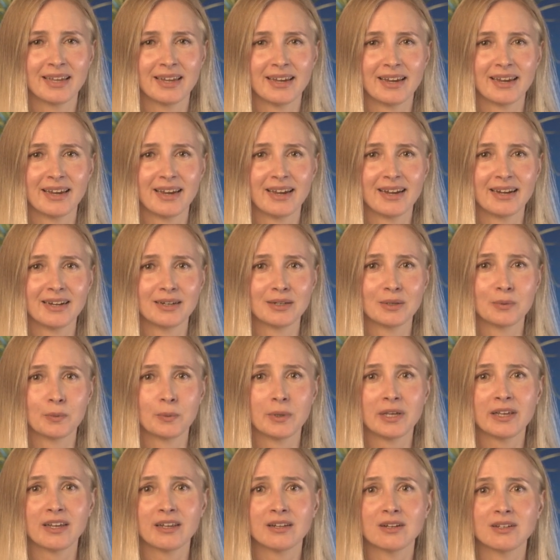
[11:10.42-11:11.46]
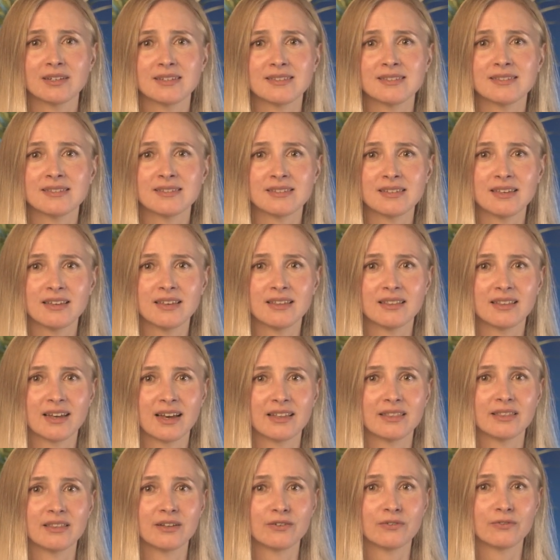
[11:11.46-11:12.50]
And we can see
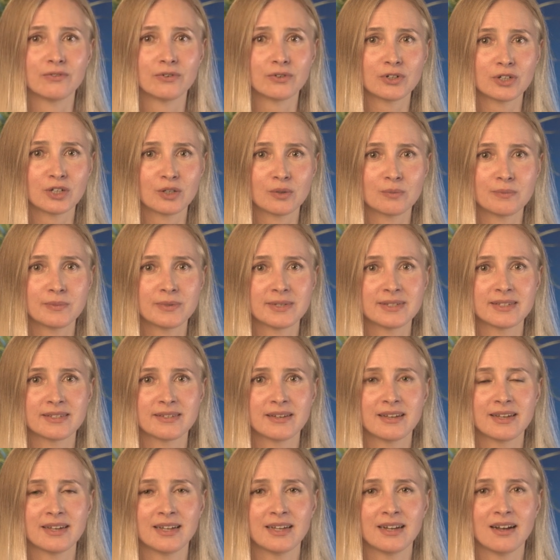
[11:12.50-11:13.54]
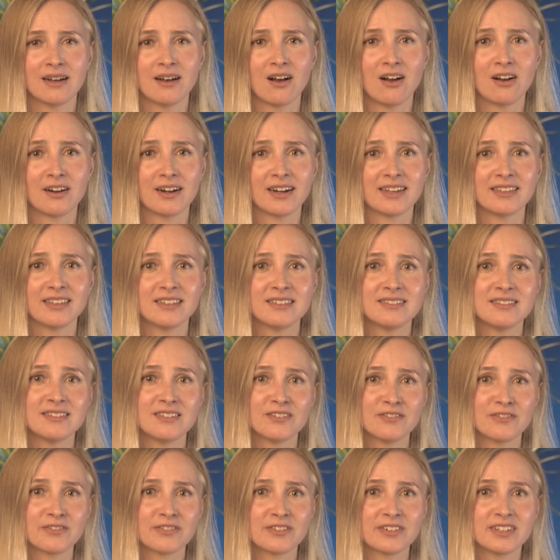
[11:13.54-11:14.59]
that the verbs are in a
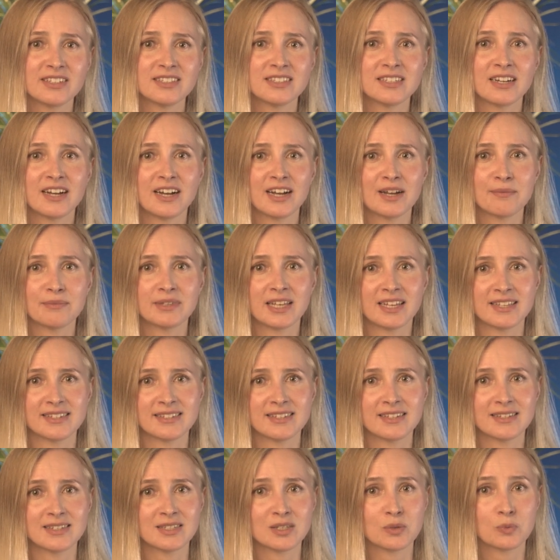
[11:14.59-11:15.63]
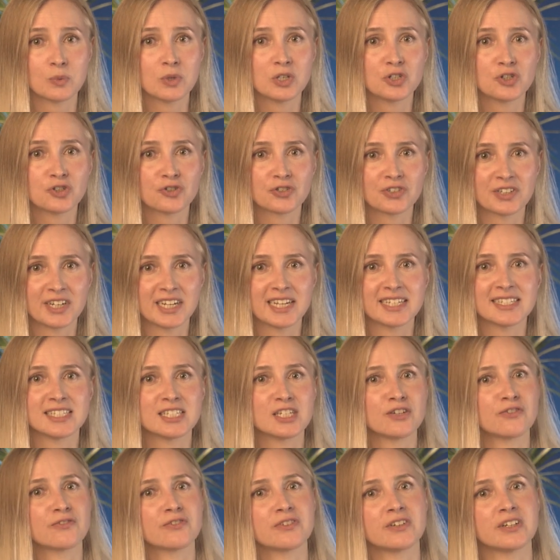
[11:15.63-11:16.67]
different time tenses, which creates
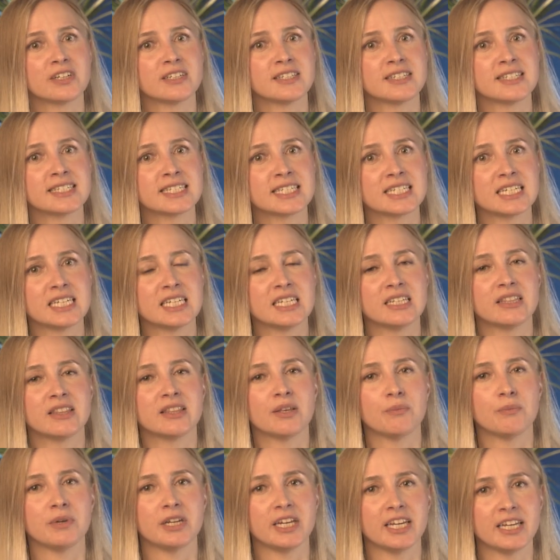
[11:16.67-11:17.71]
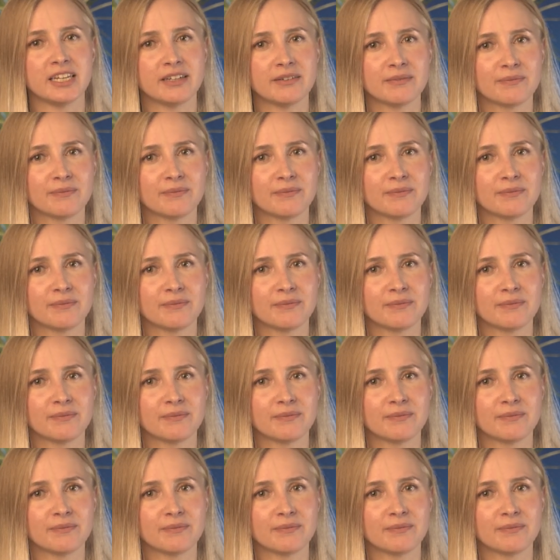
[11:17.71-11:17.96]
difference in the meaning.